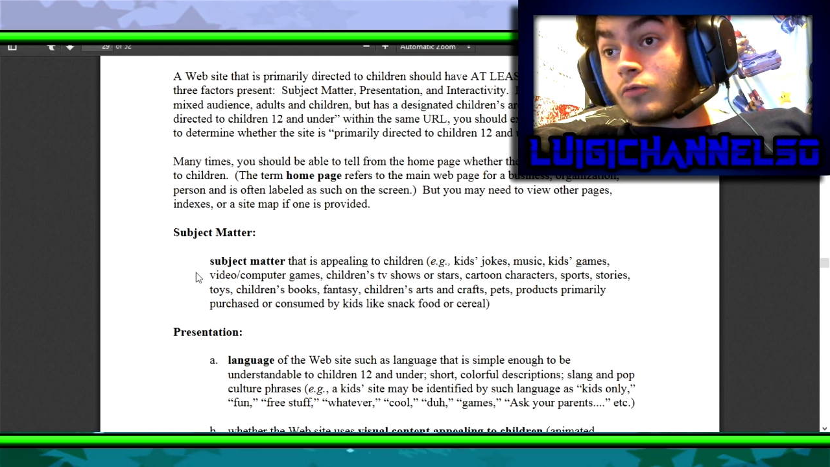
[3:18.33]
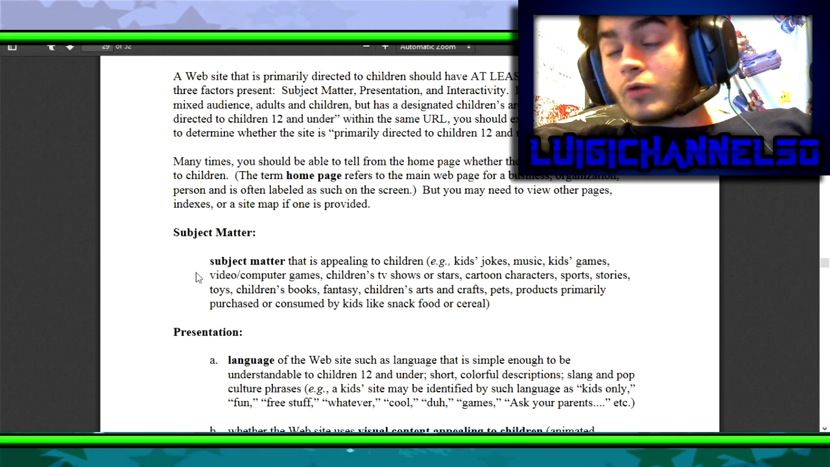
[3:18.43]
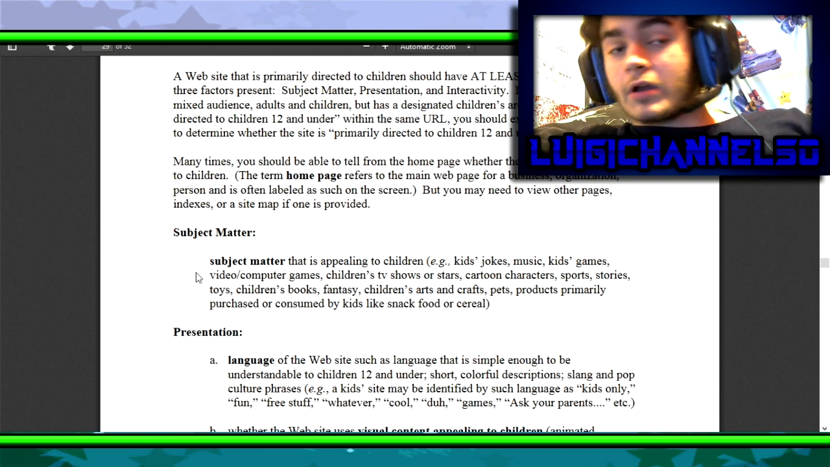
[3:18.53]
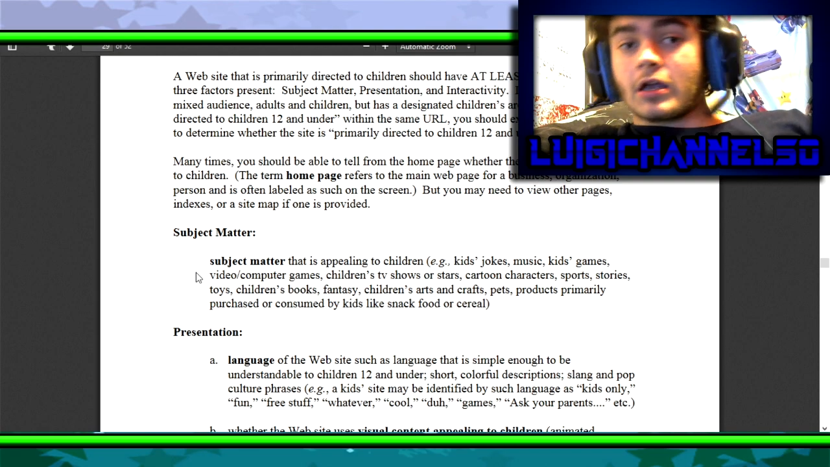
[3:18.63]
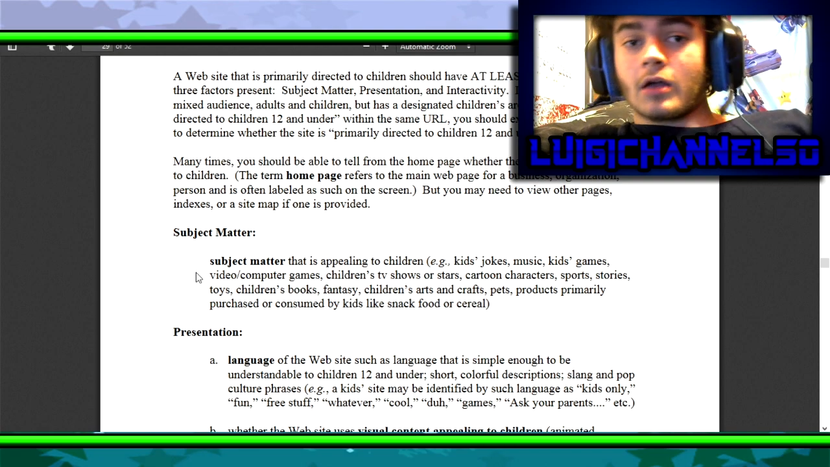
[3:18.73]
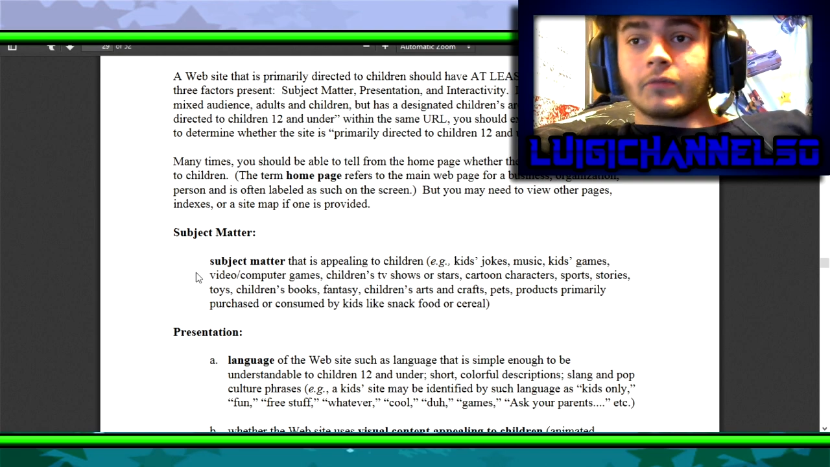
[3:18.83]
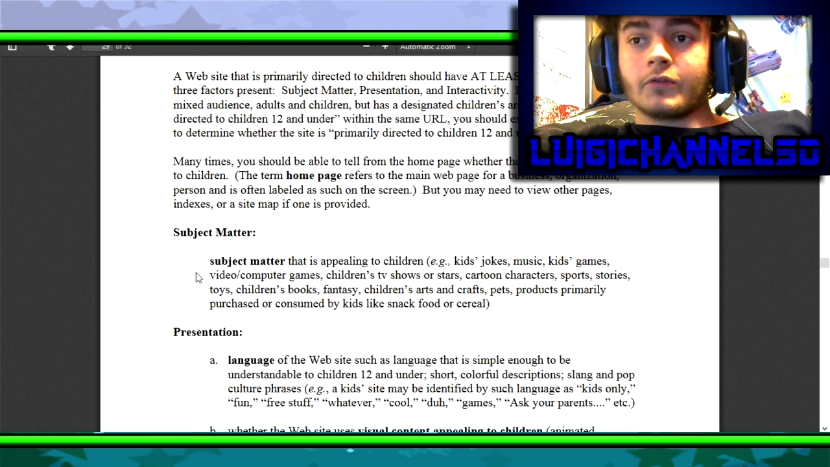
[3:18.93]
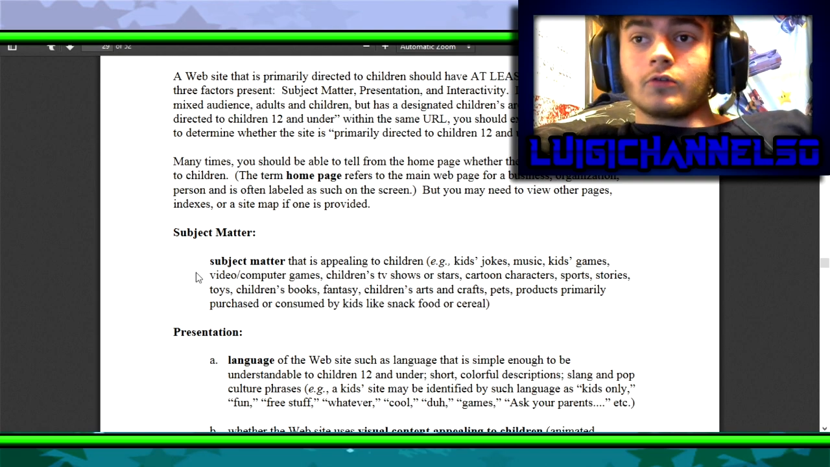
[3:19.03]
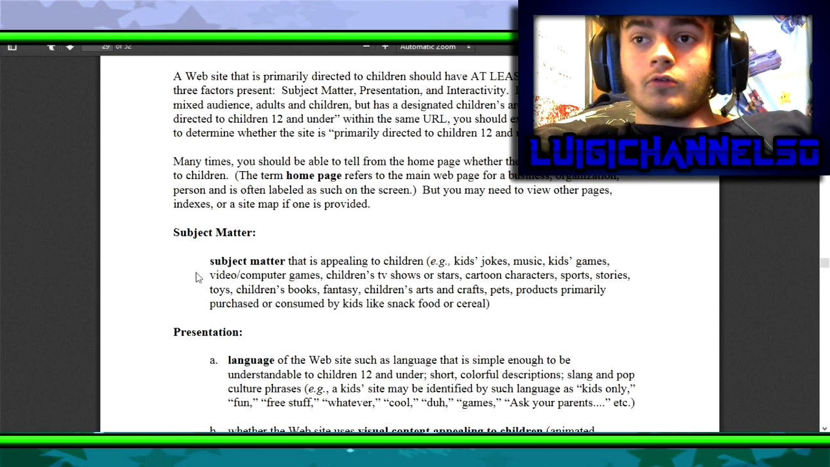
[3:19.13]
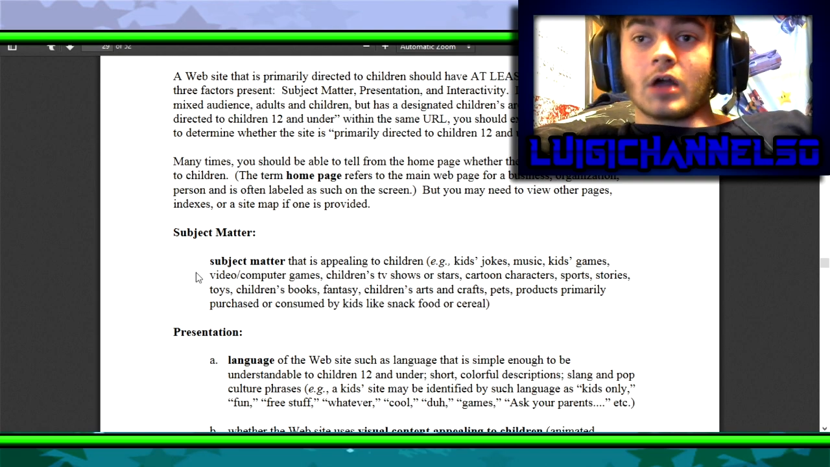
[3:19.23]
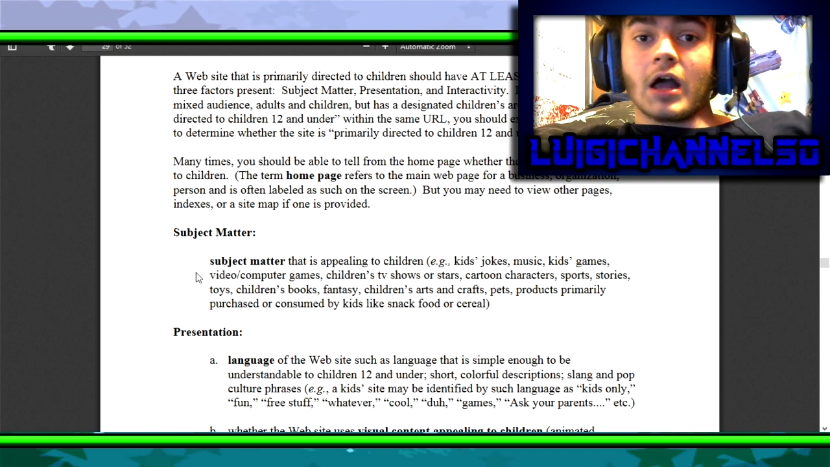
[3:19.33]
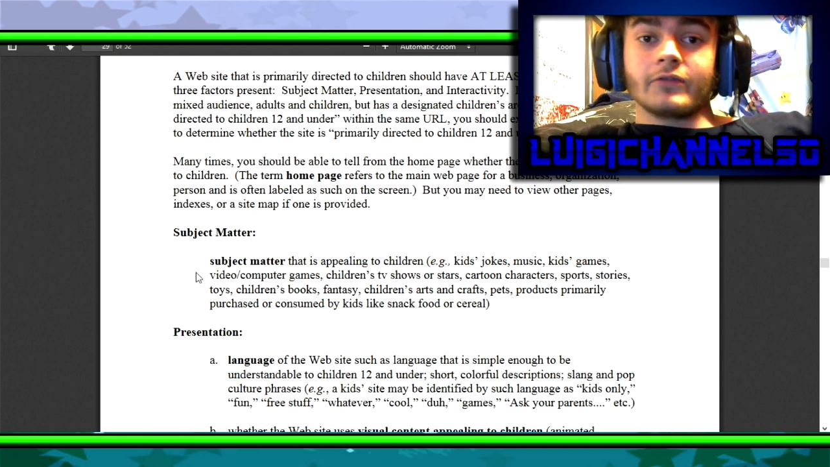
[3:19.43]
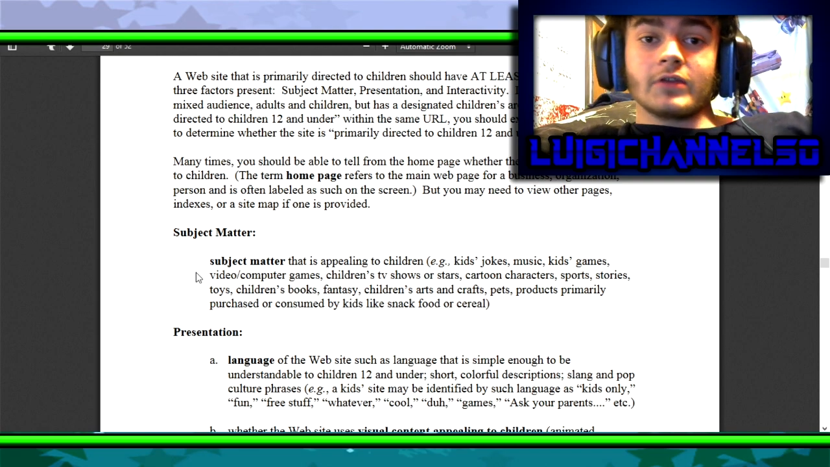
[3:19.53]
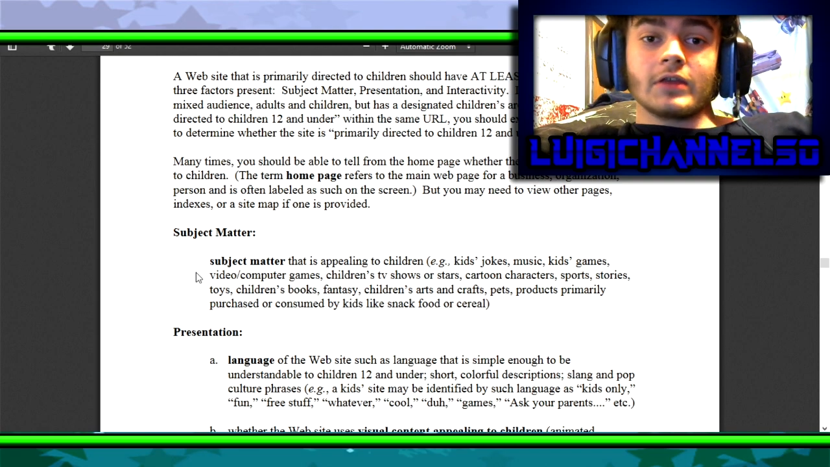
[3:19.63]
when it comes to content